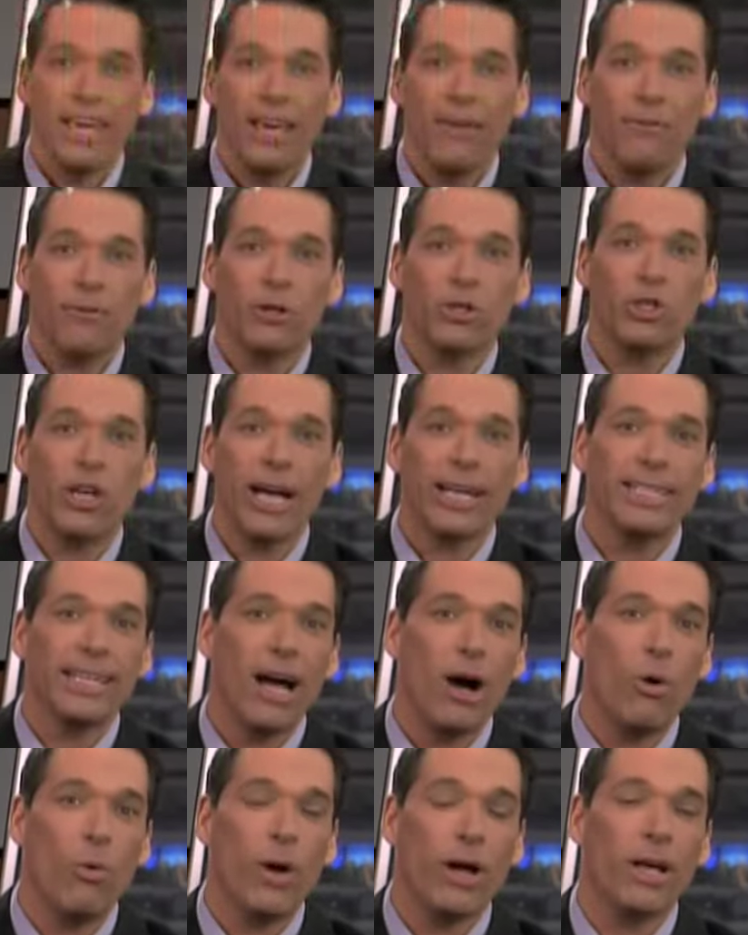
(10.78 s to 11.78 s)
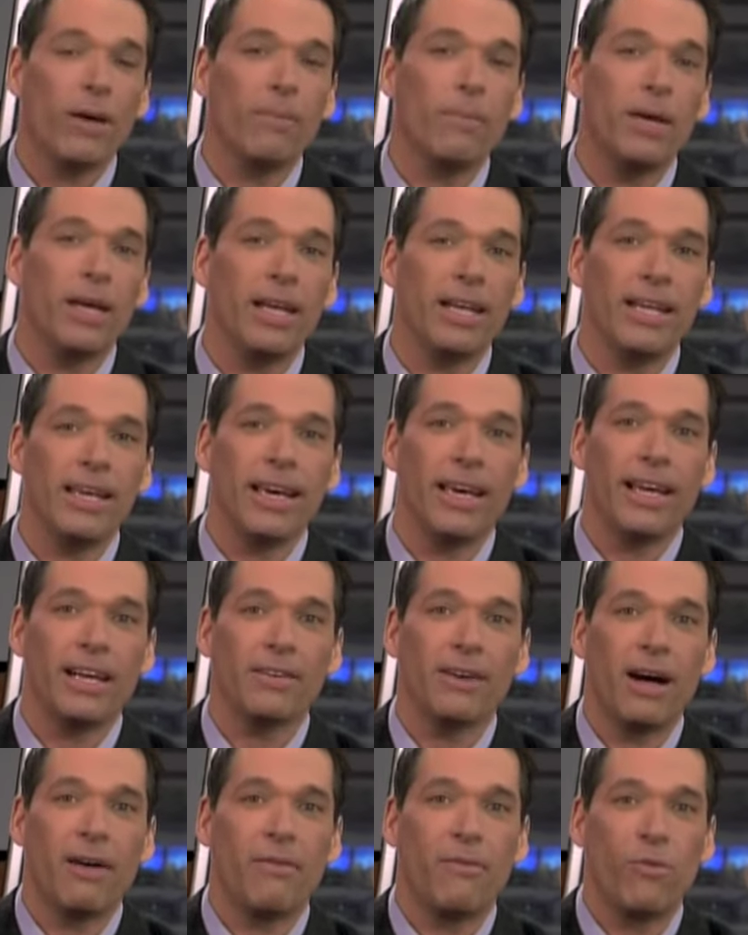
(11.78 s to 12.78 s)
If you checked out Wikipedia at
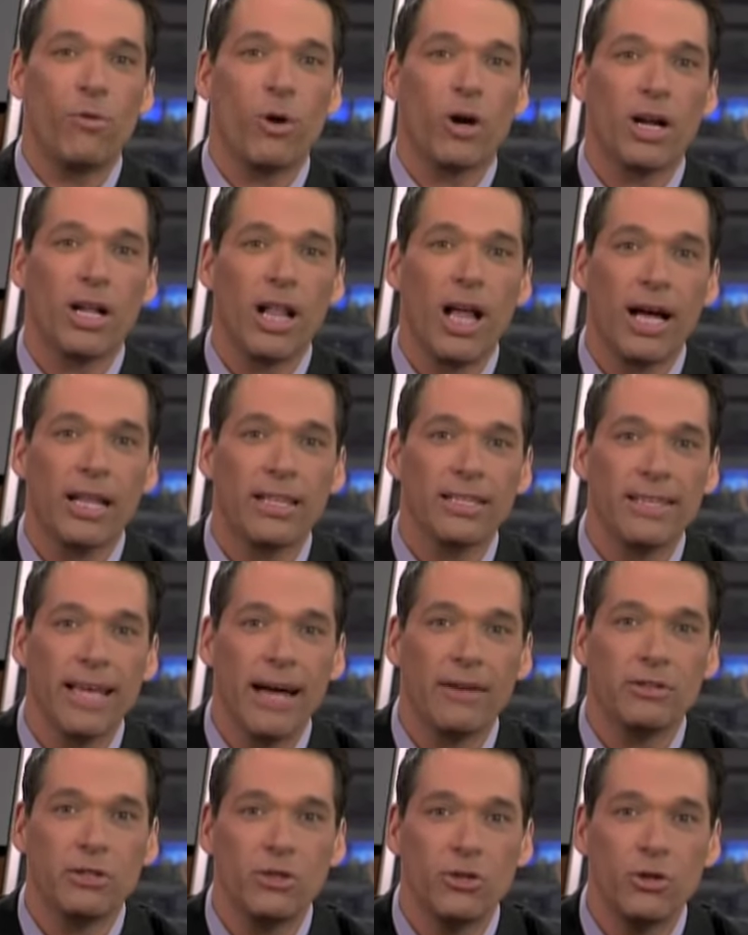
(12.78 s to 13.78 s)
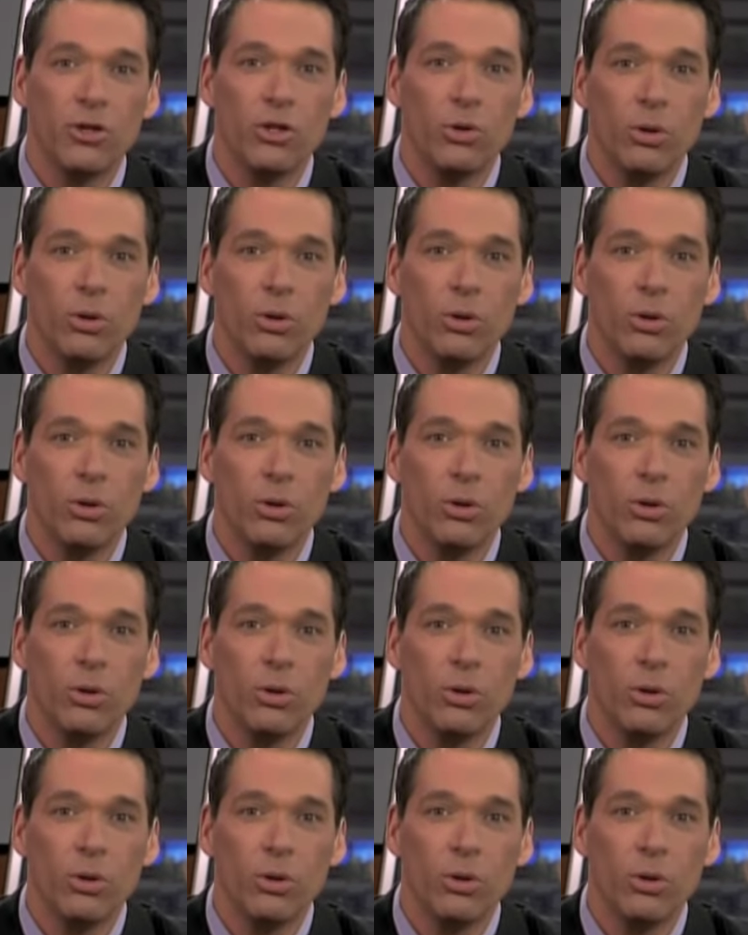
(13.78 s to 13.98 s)
around 4 o'clock this afternoon,